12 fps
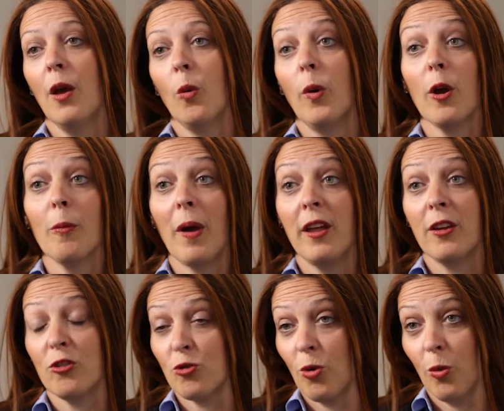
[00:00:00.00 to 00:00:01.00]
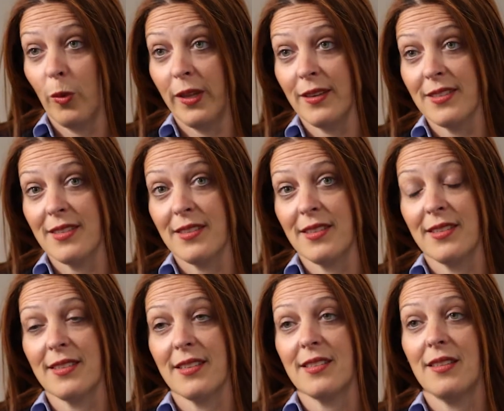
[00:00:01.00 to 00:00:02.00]
Where might control weaknesses
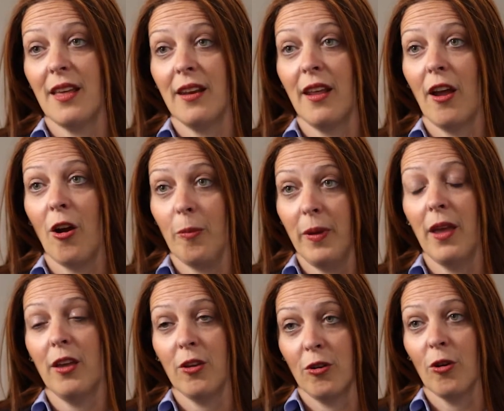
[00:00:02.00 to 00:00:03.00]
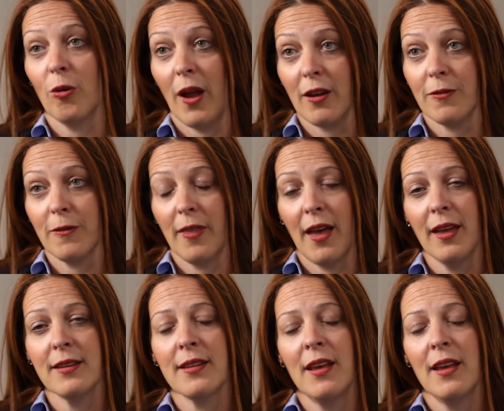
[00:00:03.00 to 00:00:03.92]
exist that RPA could correct for that?